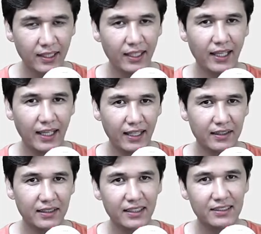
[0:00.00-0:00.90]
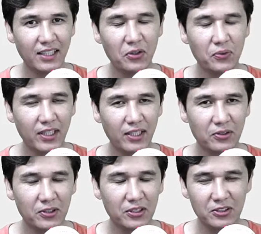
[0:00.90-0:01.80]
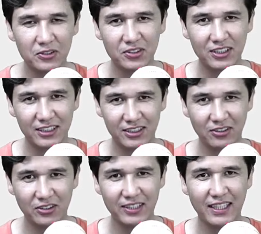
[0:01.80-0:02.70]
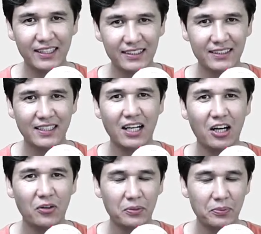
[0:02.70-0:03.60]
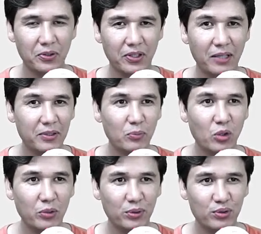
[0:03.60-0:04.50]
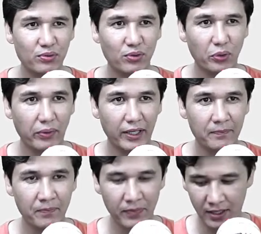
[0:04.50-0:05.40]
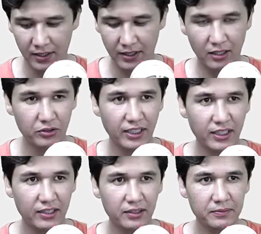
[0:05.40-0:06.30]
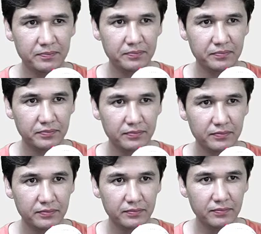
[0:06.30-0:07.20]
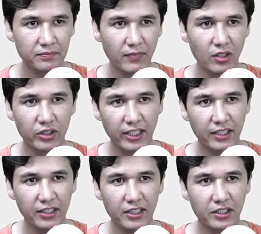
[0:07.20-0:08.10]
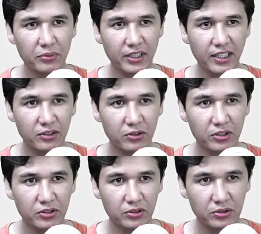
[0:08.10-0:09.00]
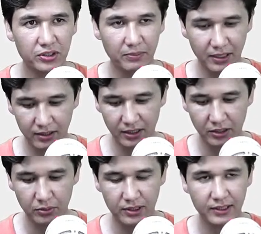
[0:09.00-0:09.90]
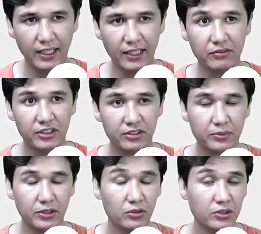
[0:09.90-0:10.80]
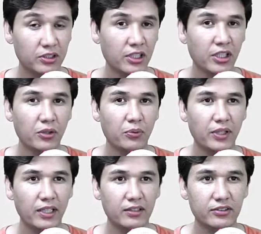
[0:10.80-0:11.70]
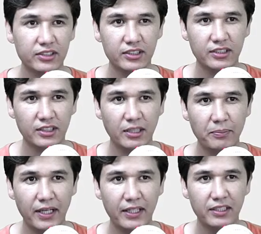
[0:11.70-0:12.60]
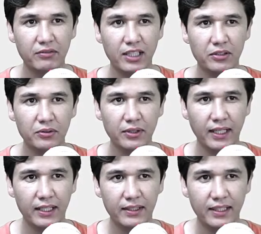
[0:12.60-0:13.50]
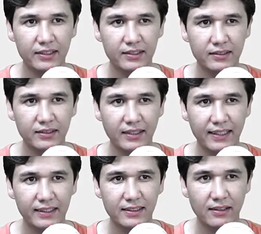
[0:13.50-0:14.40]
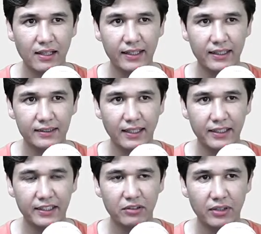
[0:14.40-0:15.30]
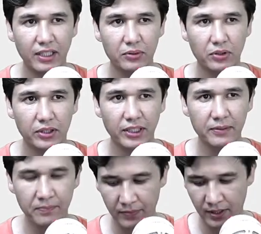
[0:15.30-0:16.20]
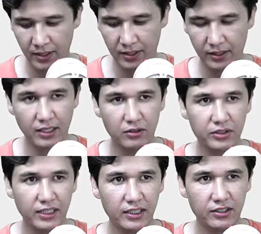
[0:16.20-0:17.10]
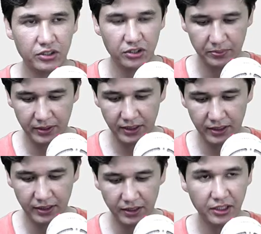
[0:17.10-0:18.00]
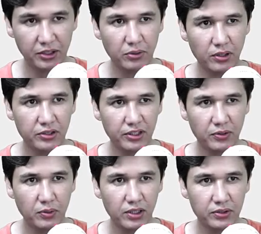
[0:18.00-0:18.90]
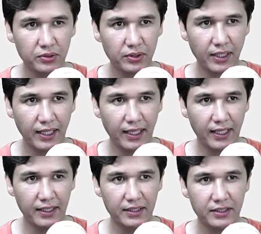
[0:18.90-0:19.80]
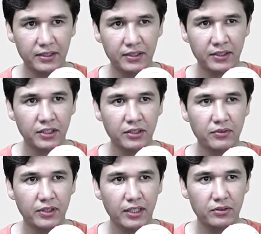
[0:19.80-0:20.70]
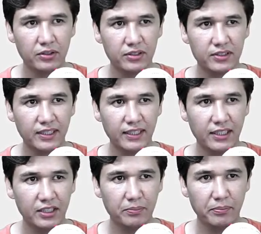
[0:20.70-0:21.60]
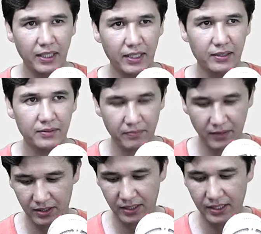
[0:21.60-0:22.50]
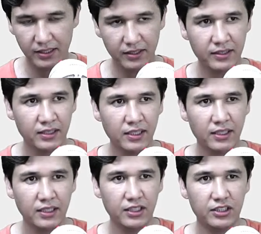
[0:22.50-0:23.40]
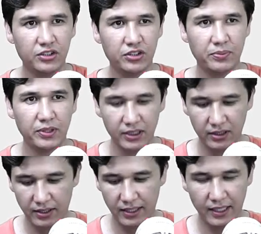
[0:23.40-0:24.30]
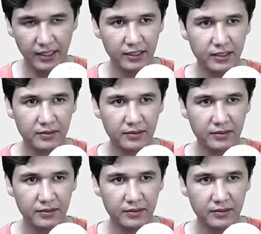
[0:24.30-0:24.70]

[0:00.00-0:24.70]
and that is how we are going to just organize our program in more beautiful way. Now gender, okay, here we are going to use double equal sign, which is because we are just comparing the value, and that is like assigning the value. Okay, now gender should be equal to, and we are going to say that male. Then it should print like